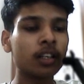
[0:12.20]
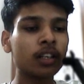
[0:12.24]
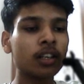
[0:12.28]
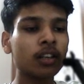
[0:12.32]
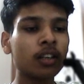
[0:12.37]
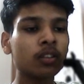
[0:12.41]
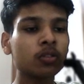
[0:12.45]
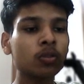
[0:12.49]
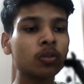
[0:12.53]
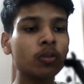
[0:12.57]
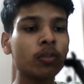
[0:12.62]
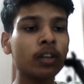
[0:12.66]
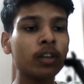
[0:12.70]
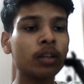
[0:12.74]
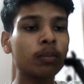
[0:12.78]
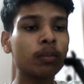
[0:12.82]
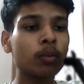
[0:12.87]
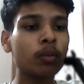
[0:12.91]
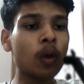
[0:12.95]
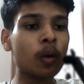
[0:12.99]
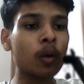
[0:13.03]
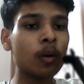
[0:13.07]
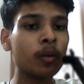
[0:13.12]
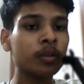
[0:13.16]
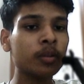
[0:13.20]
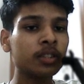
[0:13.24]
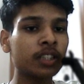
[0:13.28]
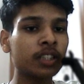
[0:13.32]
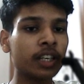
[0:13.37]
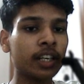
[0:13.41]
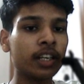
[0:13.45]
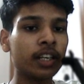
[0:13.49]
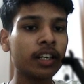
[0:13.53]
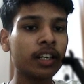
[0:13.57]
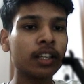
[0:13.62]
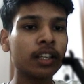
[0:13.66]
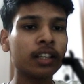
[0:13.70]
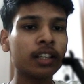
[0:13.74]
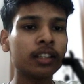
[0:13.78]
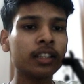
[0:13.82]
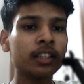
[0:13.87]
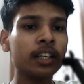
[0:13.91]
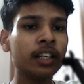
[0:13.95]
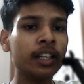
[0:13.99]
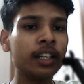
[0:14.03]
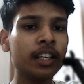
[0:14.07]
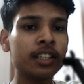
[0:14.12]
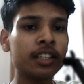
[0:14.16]
So what problem said
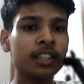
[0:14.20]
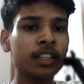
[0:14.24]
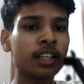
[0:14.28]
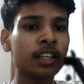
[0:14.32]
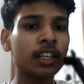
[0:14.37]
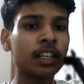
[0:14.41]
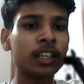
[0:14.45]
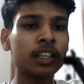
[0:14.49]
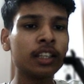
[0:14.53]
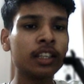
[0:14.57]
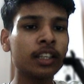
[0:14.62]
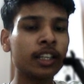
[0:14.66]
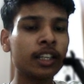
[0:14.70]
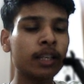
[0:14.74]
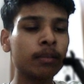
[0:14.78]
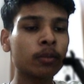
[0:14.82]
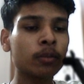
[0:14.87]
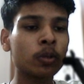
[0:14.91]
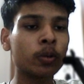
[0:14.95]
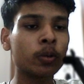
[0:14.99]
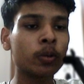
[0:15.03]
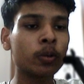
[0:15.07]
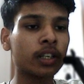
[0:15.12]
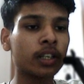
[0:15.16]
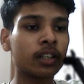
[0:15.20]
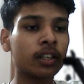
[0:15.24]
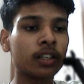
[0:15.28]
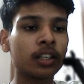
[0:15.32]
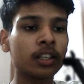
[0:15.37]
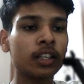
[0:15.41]
that there is a girl named Koya